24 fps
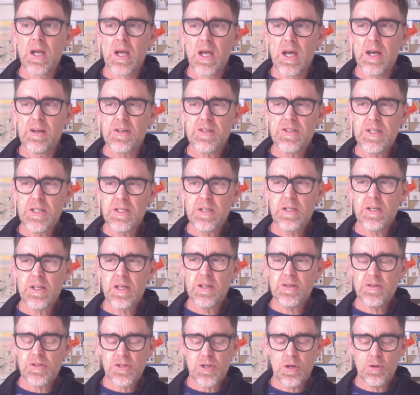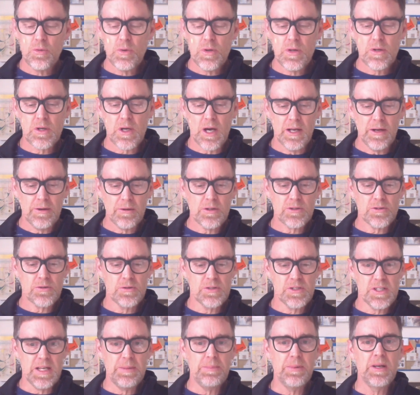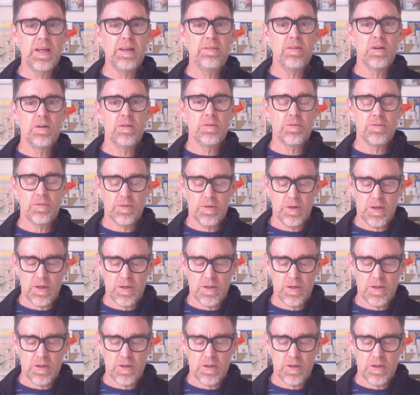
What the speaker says: And I said, and so we kind of got to a deeper level of,